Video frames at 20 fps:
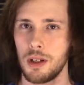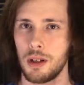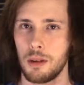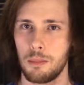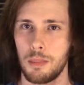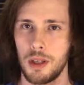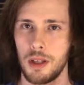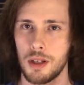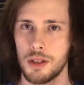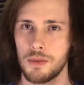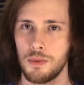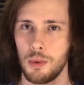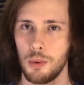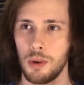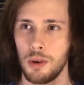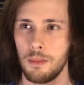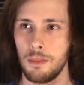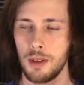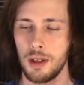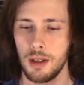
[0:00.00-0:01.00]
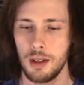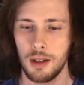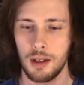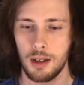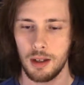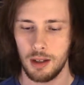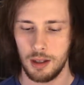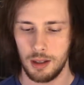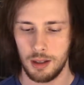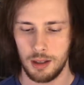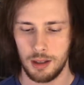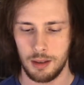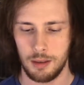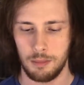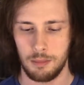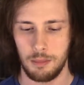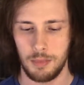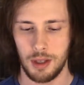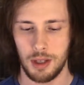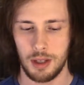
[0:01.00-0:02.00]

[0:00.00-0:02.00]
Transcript: and a PS4.